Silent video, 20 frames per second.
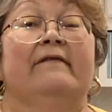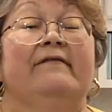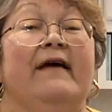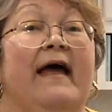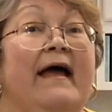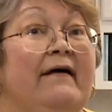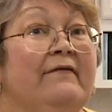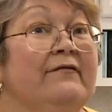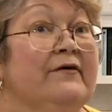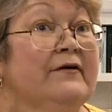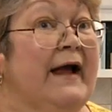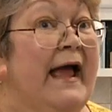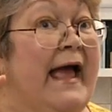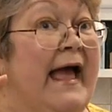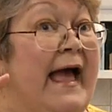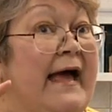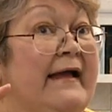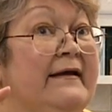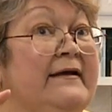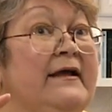I've ever
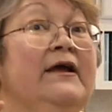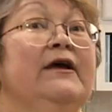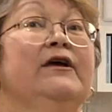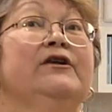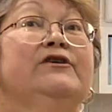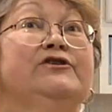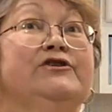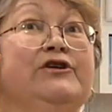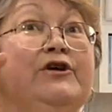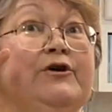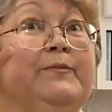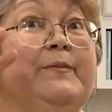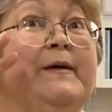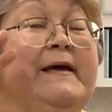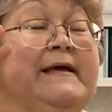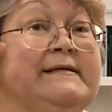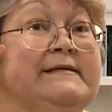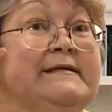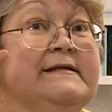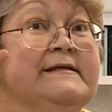had 2
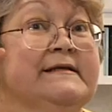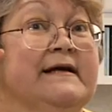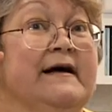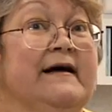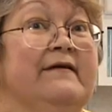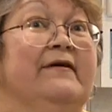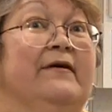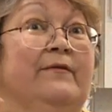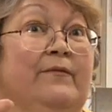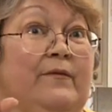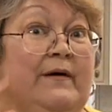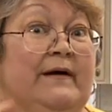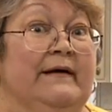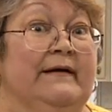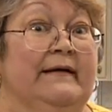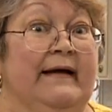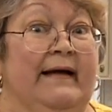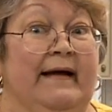pieces of at one